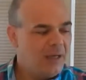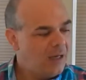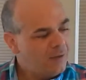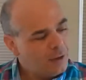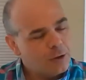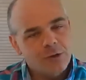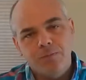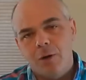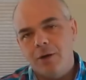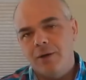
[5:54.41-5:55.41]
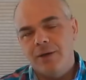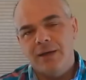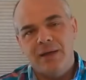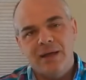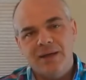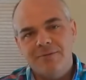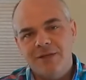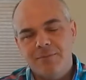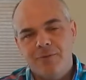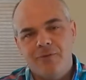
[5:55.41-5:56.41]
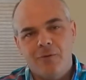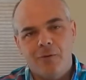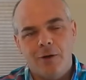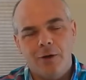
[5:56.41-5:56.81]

And then they're sparkling. Like I've said before,